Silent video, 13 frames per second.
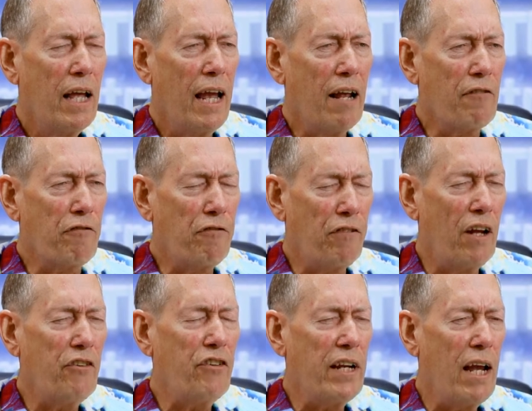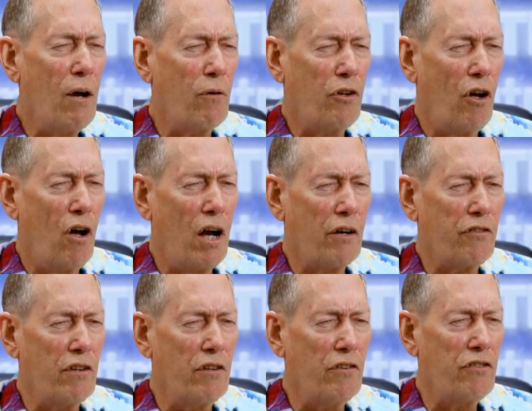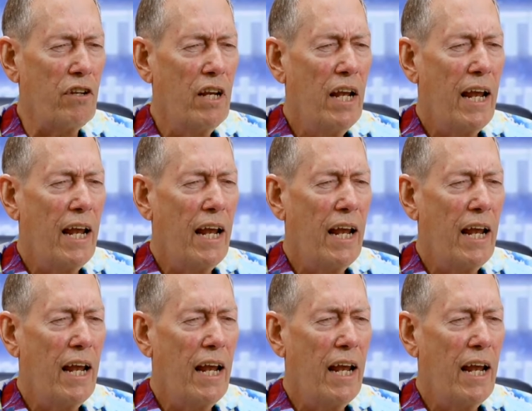and flushing out toxins